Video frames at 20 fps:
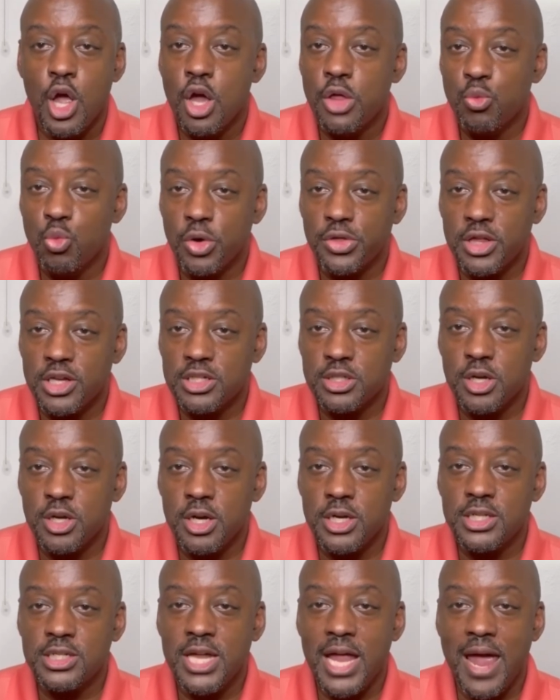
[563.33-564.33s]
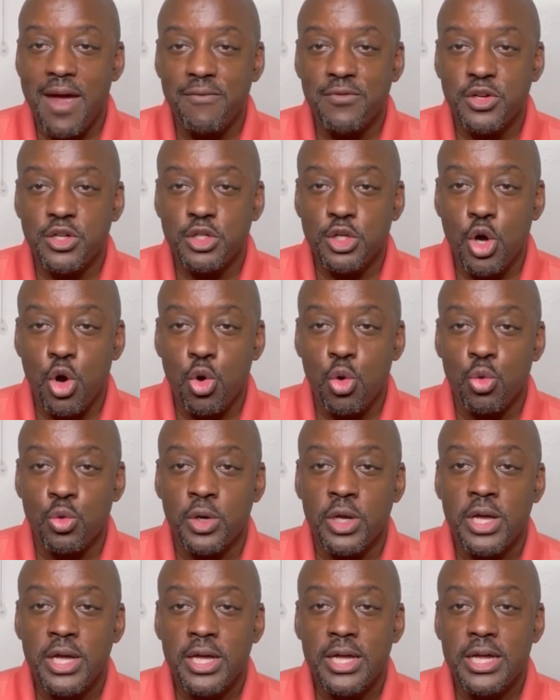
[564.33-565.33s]
What the studies have
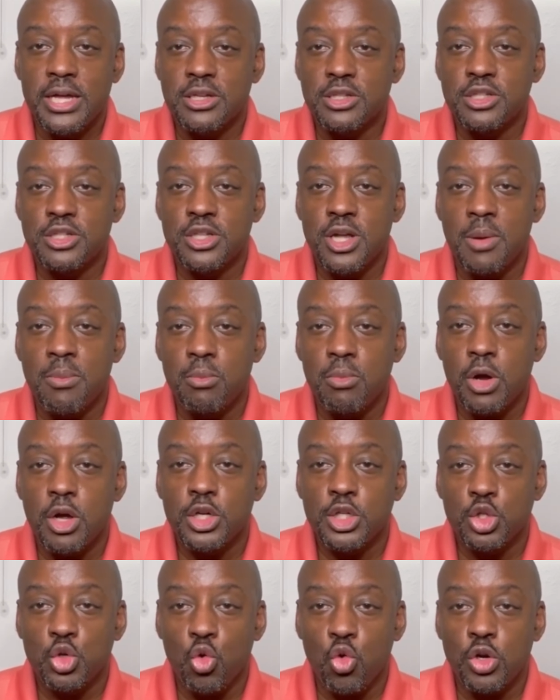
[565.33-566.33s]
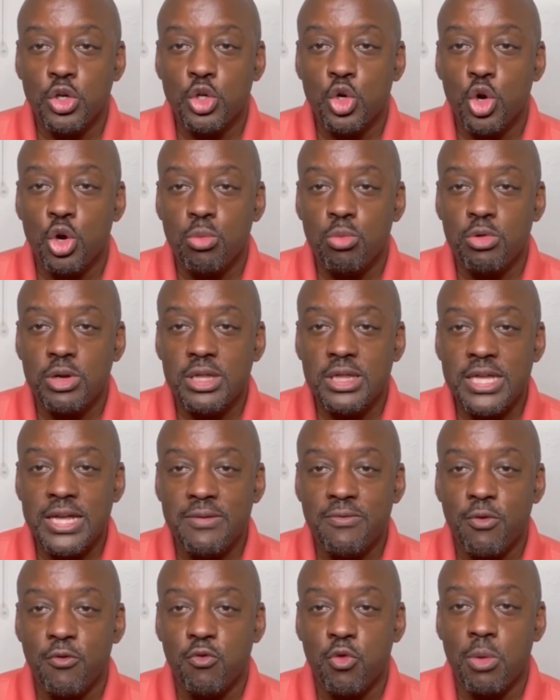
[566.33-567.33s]
shown is some short-term
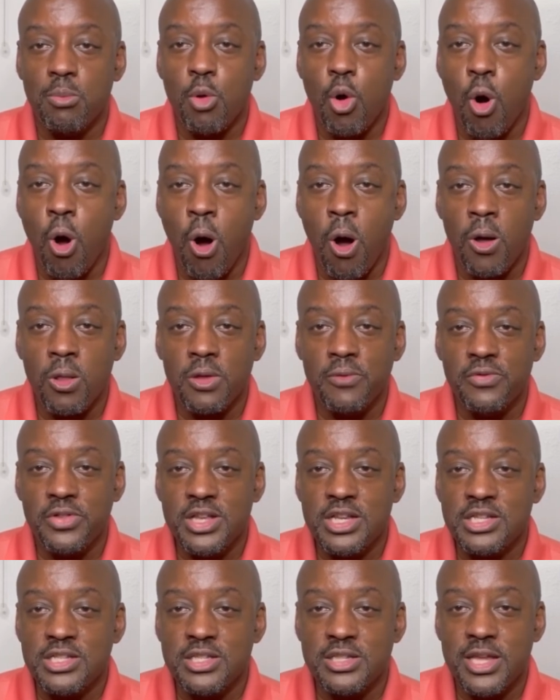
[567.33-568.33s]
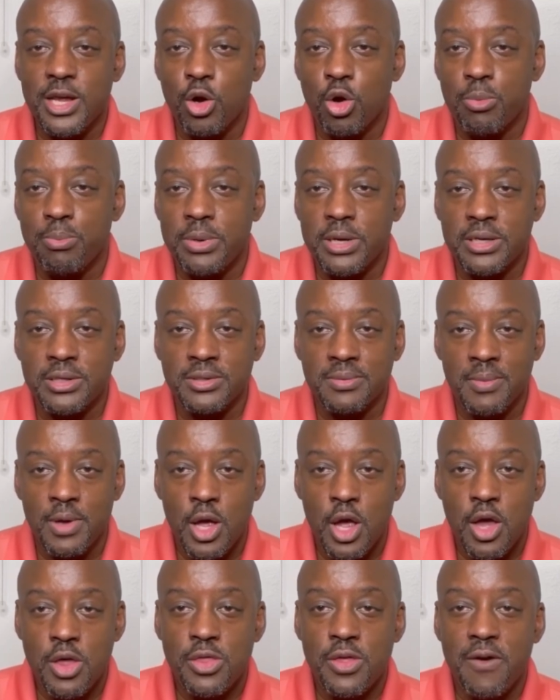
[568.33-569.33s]
relief from all of these therapies.
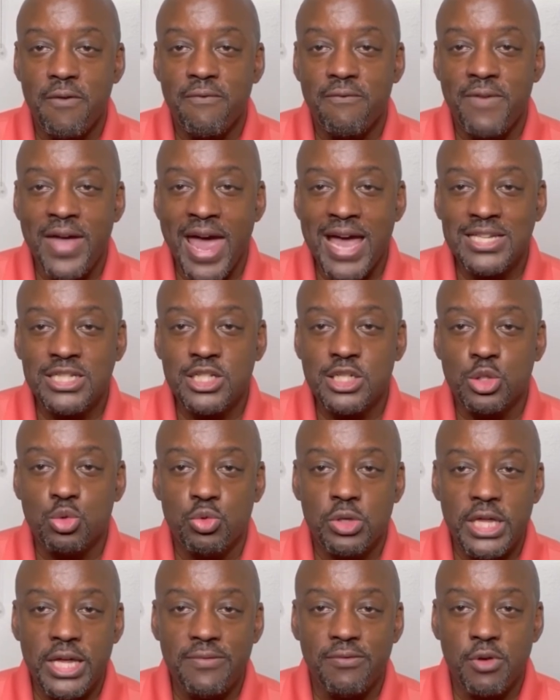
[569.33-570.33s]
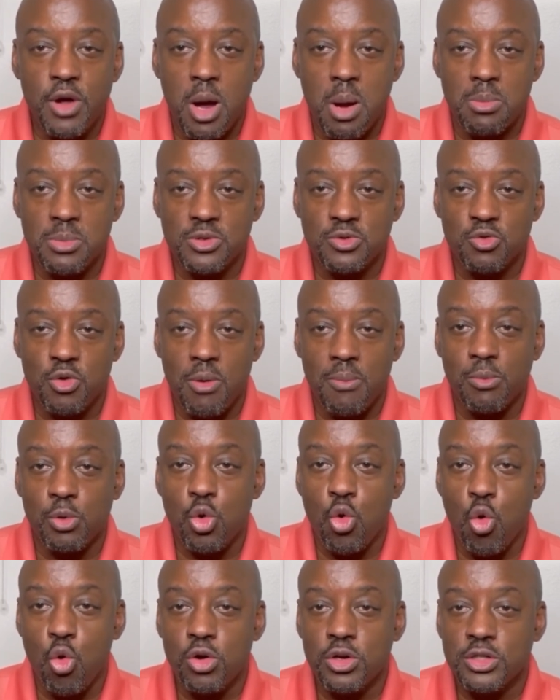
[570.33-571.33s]
The fastest relief comes from
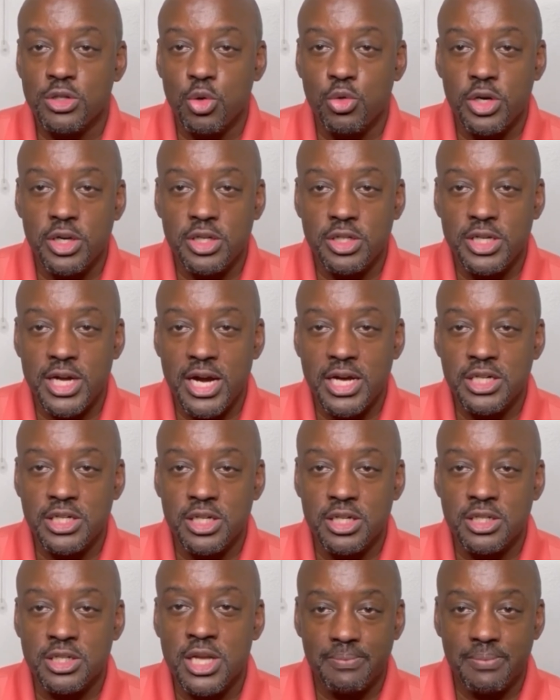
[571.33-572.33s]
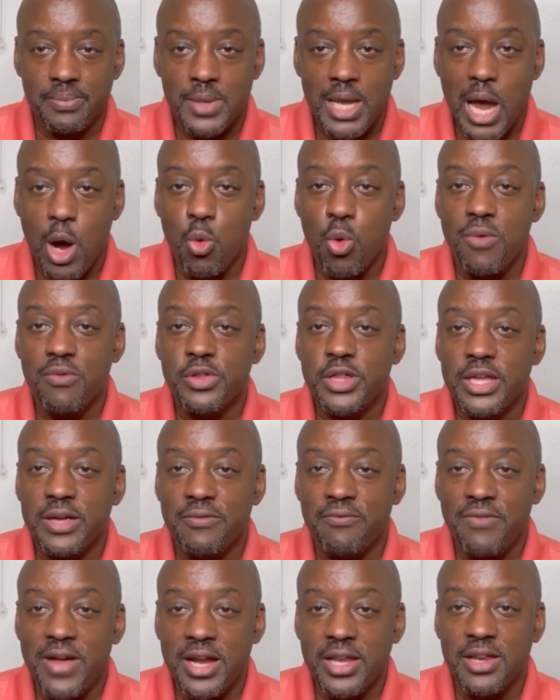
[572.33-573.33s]
cortisone injections. However, the
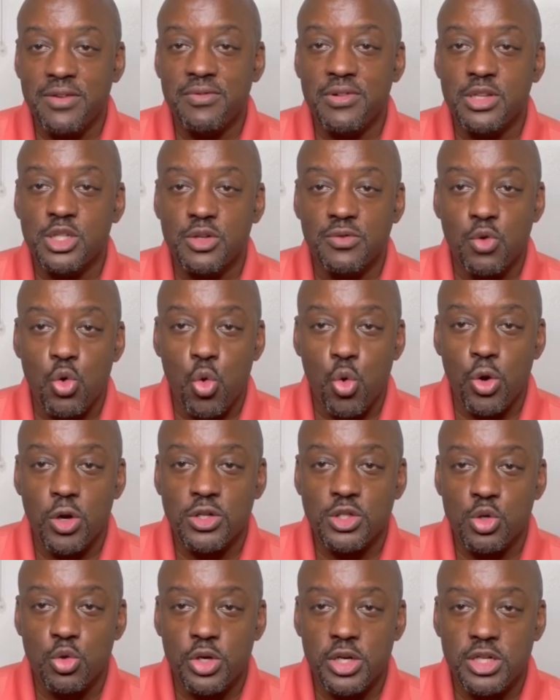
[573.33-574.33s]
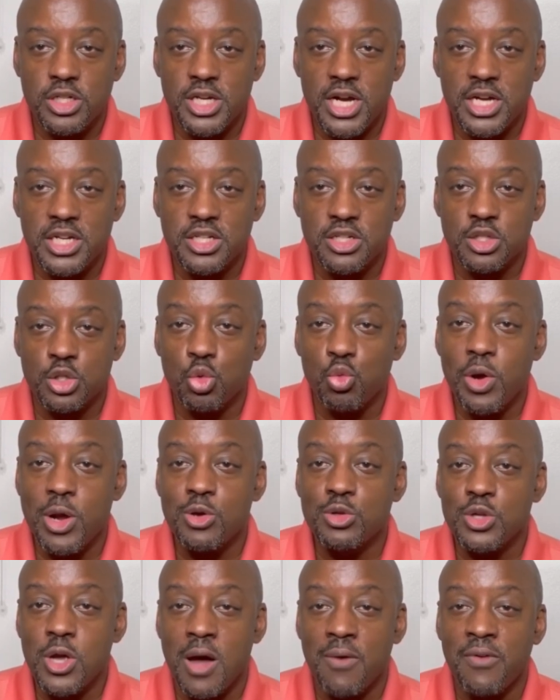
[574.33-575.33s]
effectiveness of cortisone injections
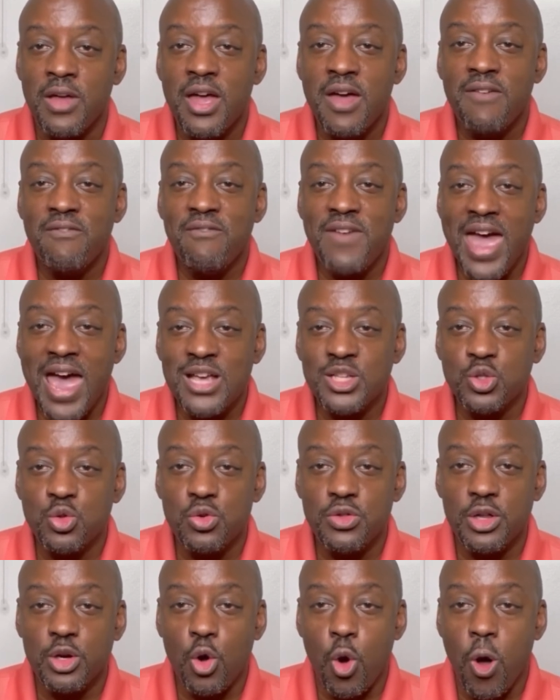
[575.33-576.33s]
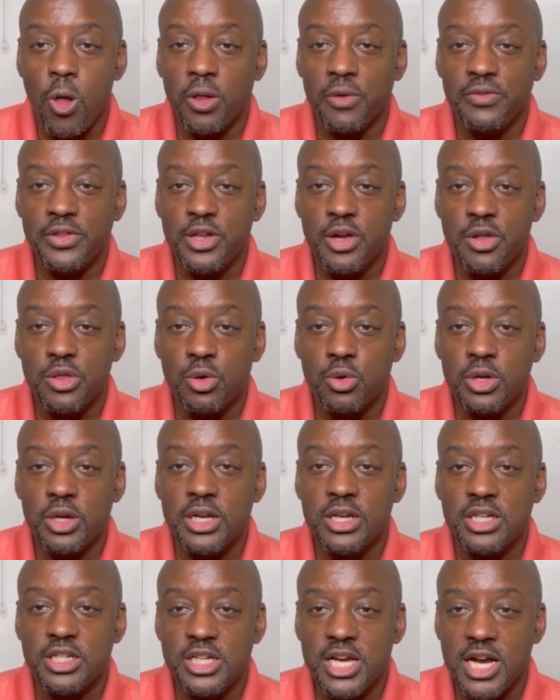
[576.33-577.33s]
wears off faster than all of the other
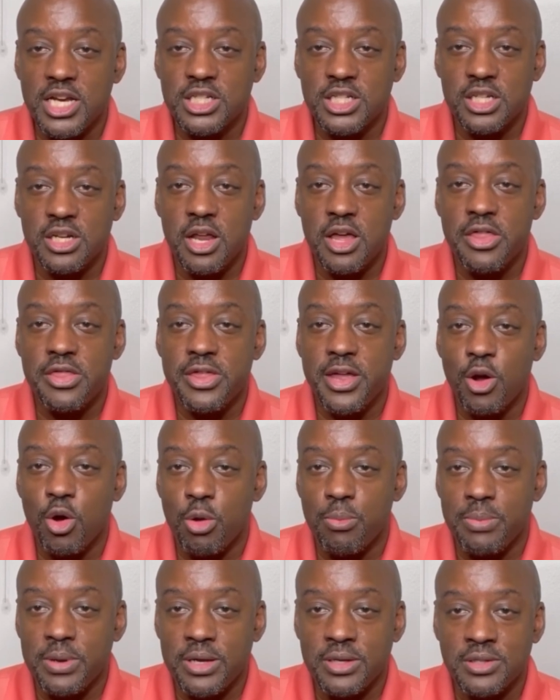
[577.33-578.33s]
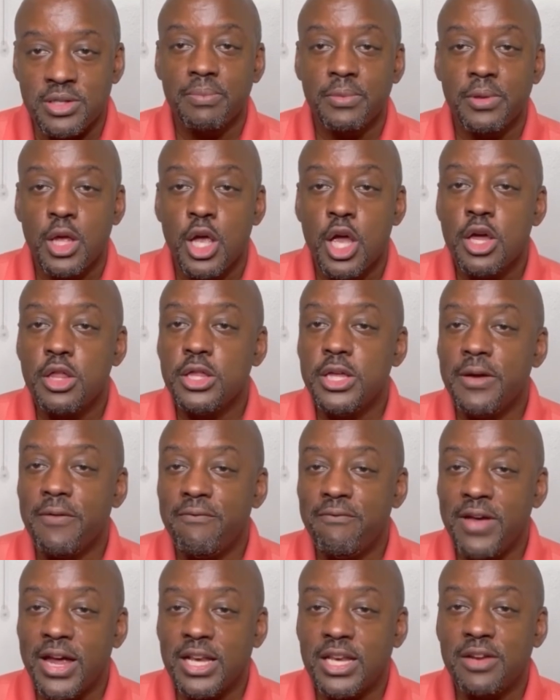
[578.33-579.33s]
injection therapies. The
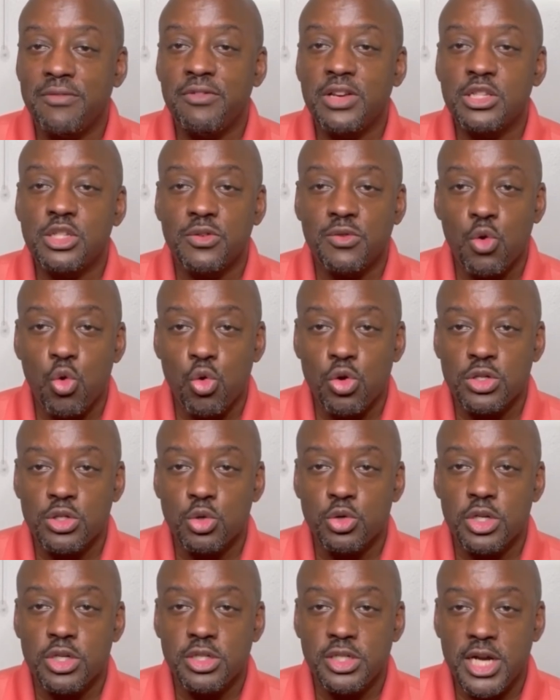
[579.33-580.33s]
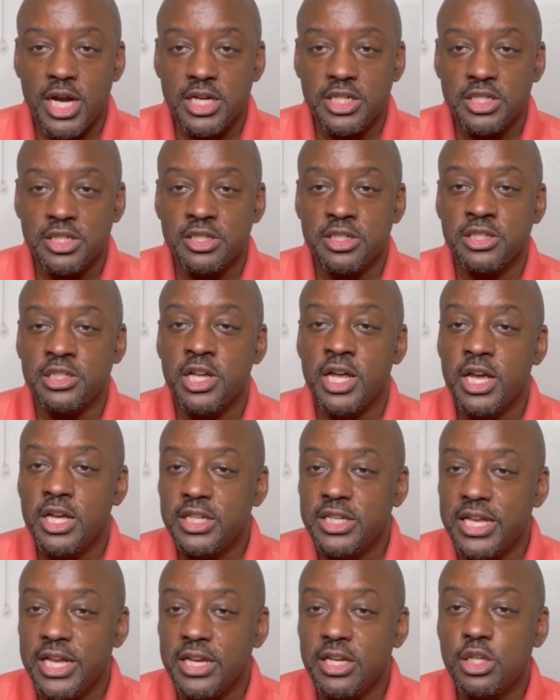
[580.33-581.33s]
effectiveness of cortisone injections
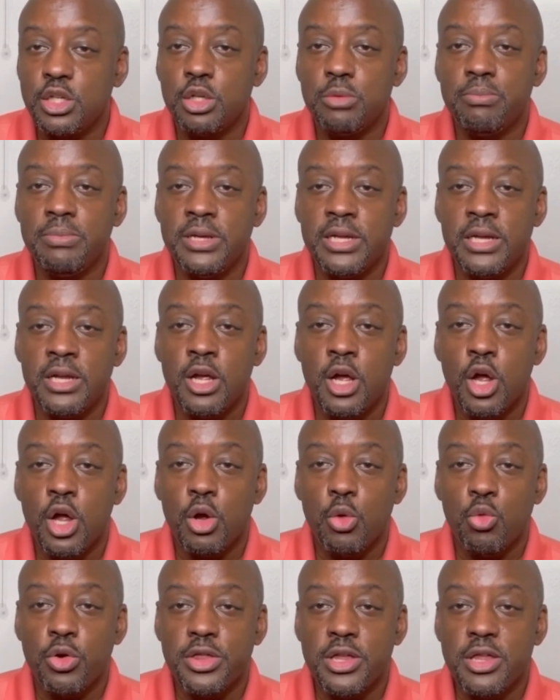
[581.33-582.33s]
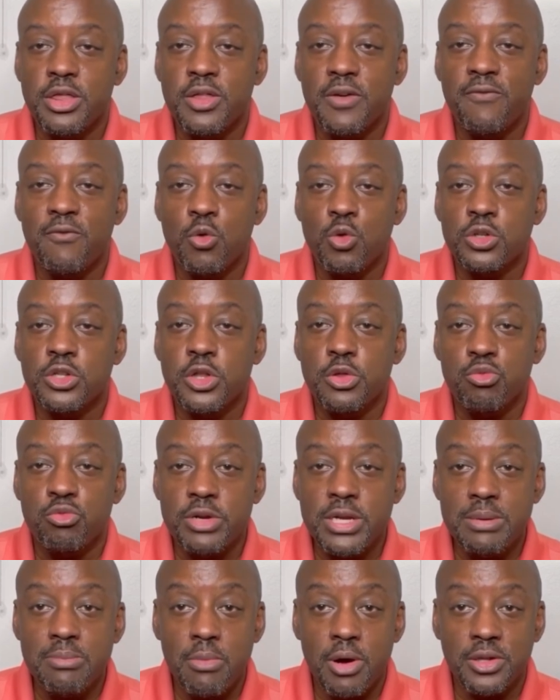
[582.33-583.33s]
tend to be within the first
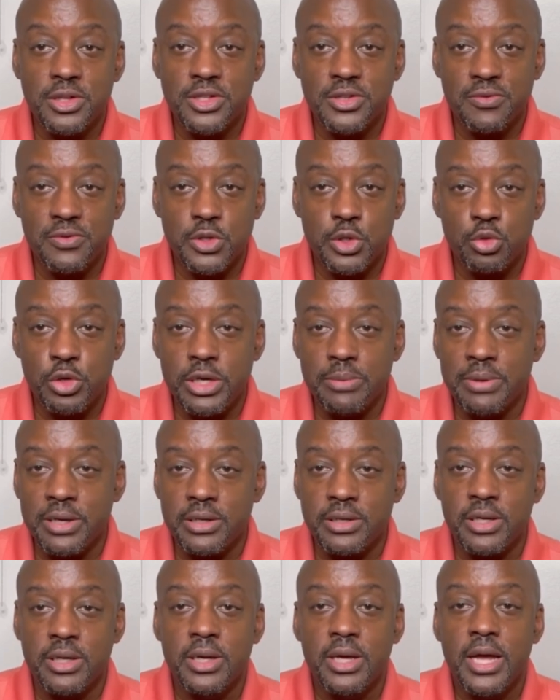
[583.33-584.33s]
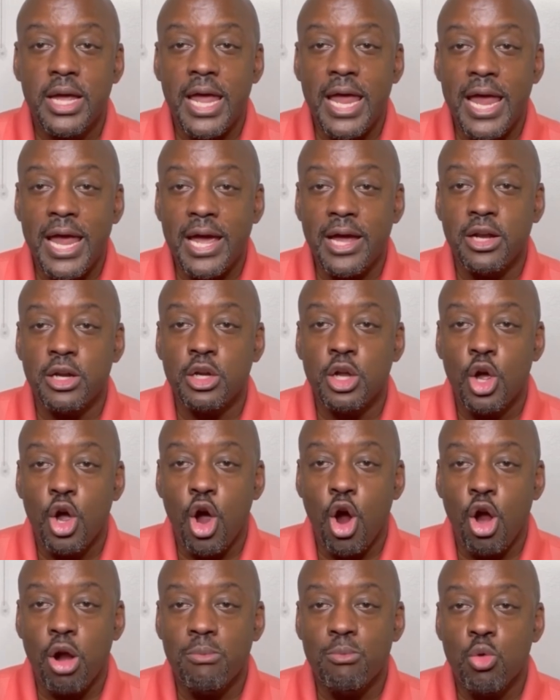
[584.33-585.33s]
3 months of treatment and
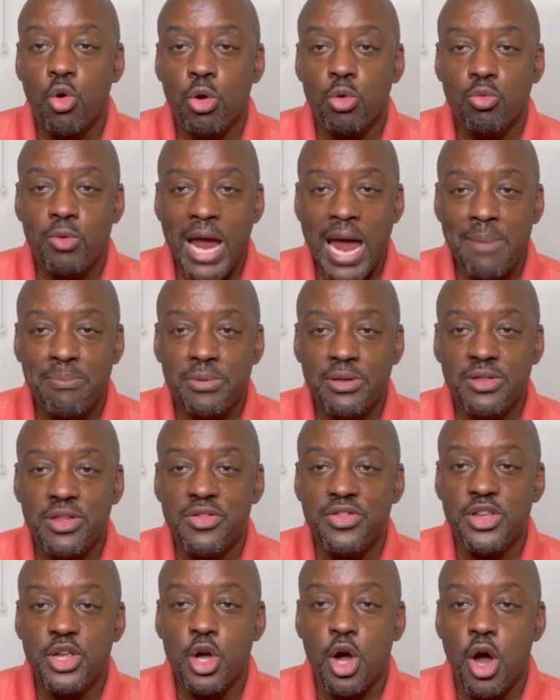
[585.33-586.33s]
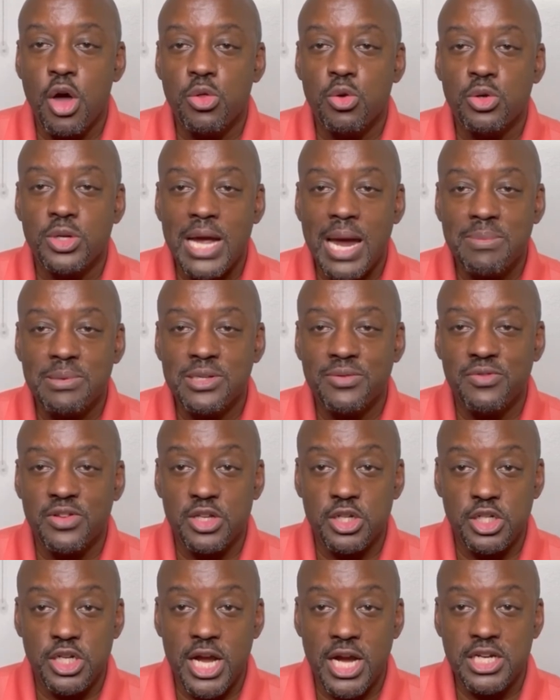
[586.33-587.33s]
are more rapid than the other types of
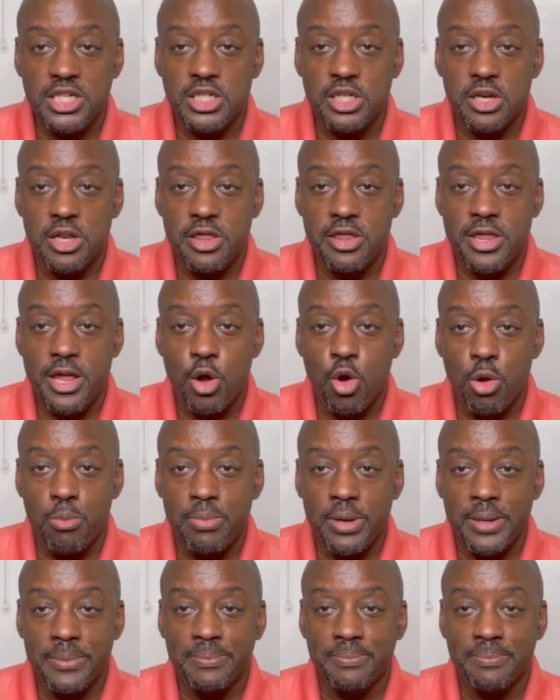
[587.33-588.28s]
injection therapy.